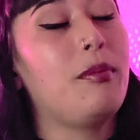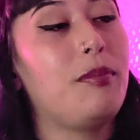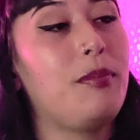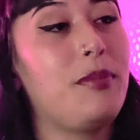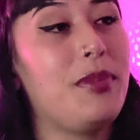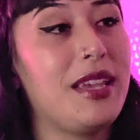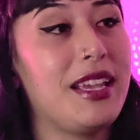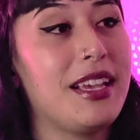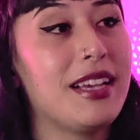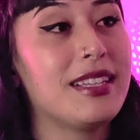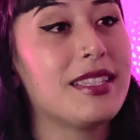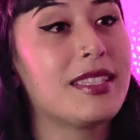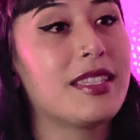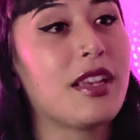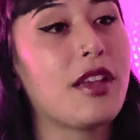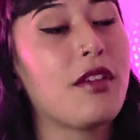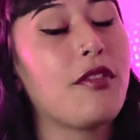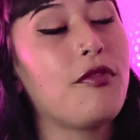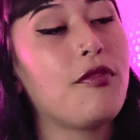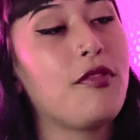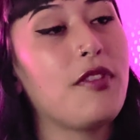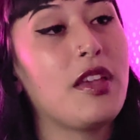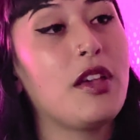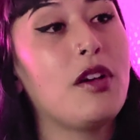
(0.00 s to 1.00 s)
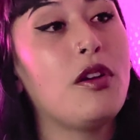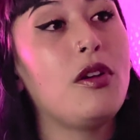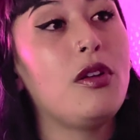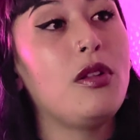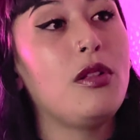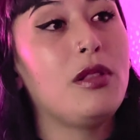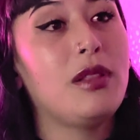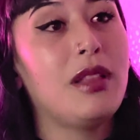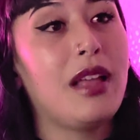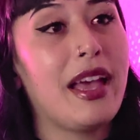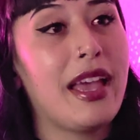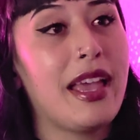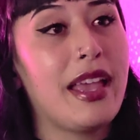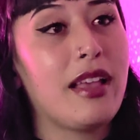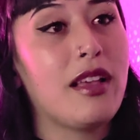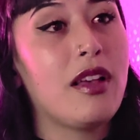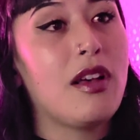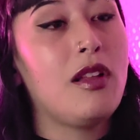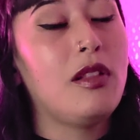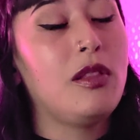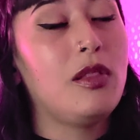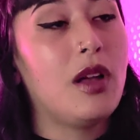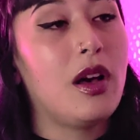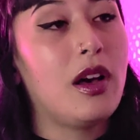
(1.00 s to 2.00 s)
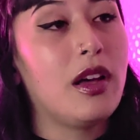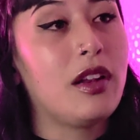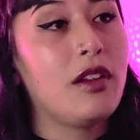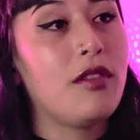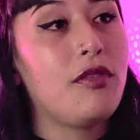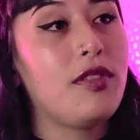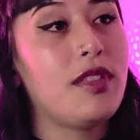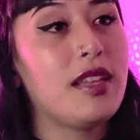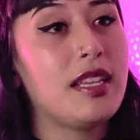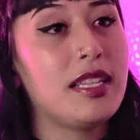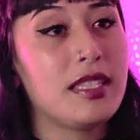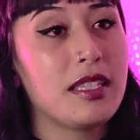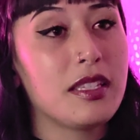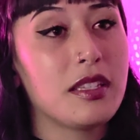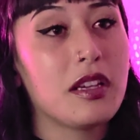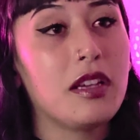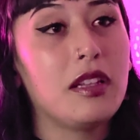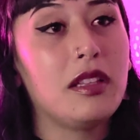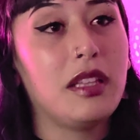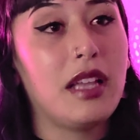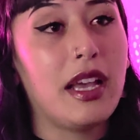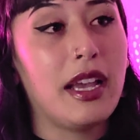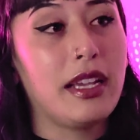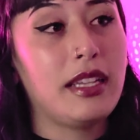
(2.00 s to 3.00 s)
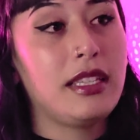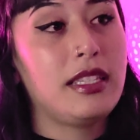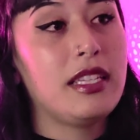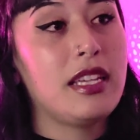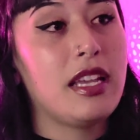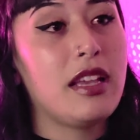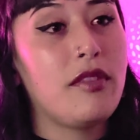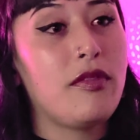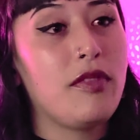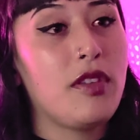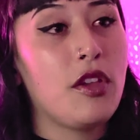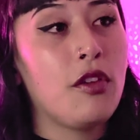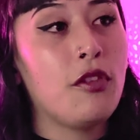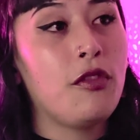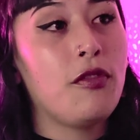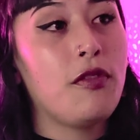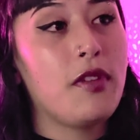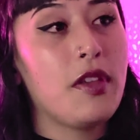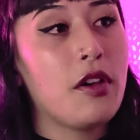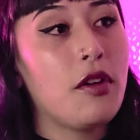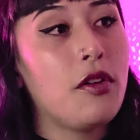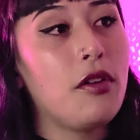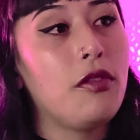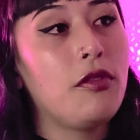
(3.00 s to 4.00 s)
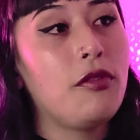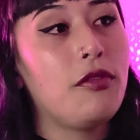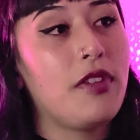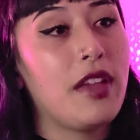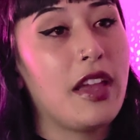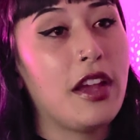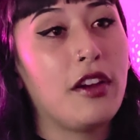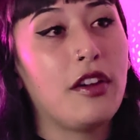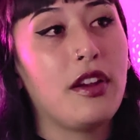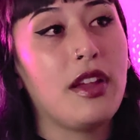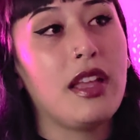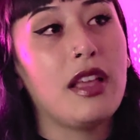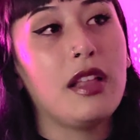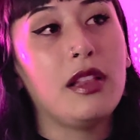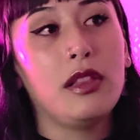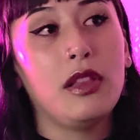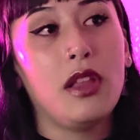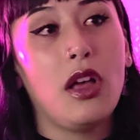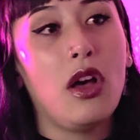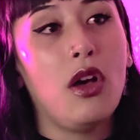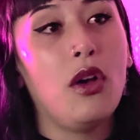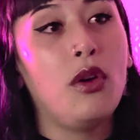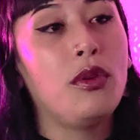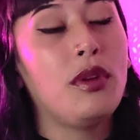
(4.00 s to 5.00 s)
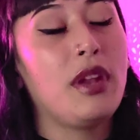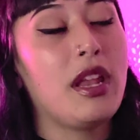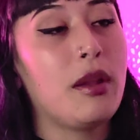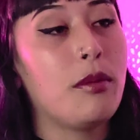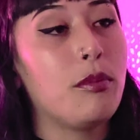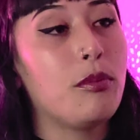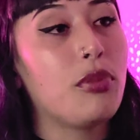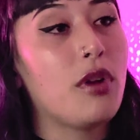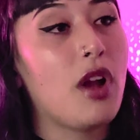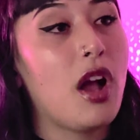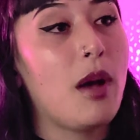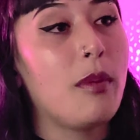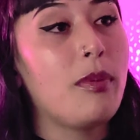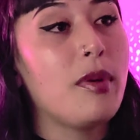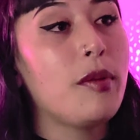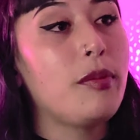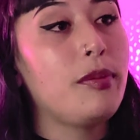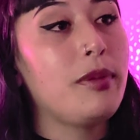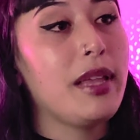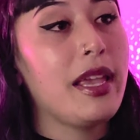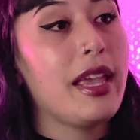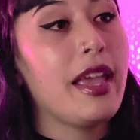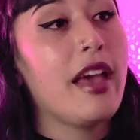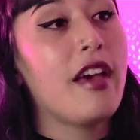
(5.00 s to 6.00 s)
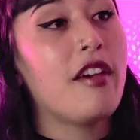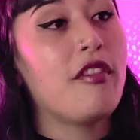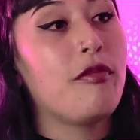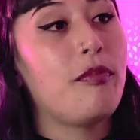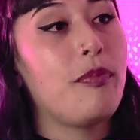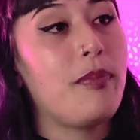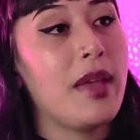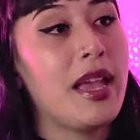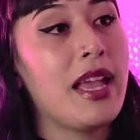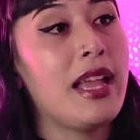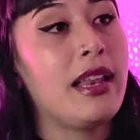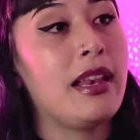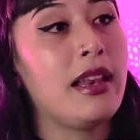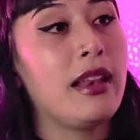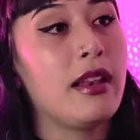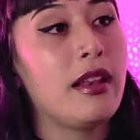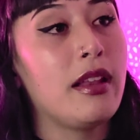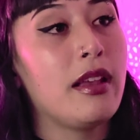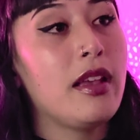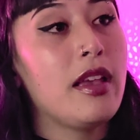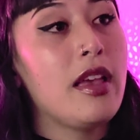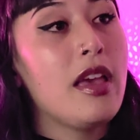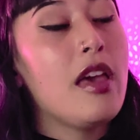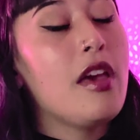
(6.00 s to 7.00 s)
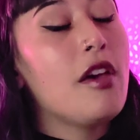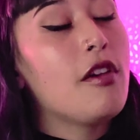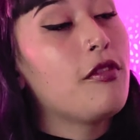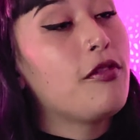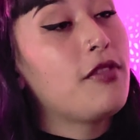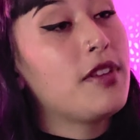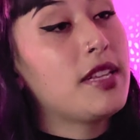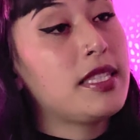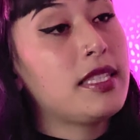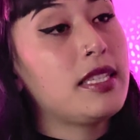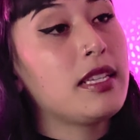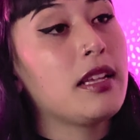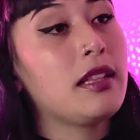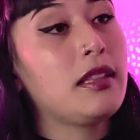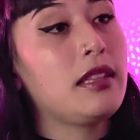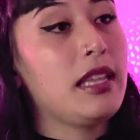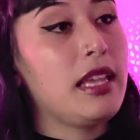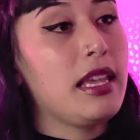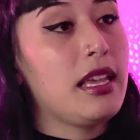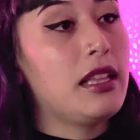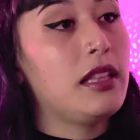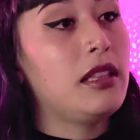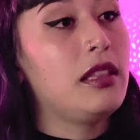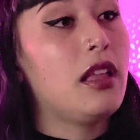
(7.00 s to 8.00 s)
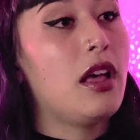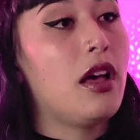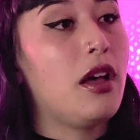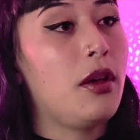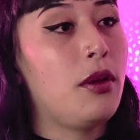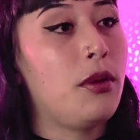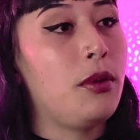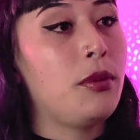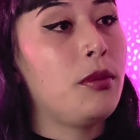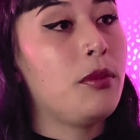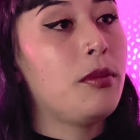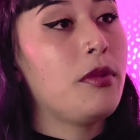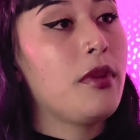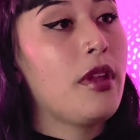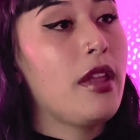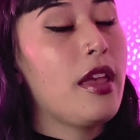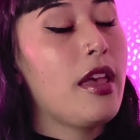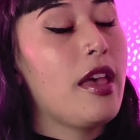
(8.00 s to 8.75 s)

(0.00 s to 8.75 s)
Because I feel like a lot of this collective, you feel very alone and probably have been physically alone.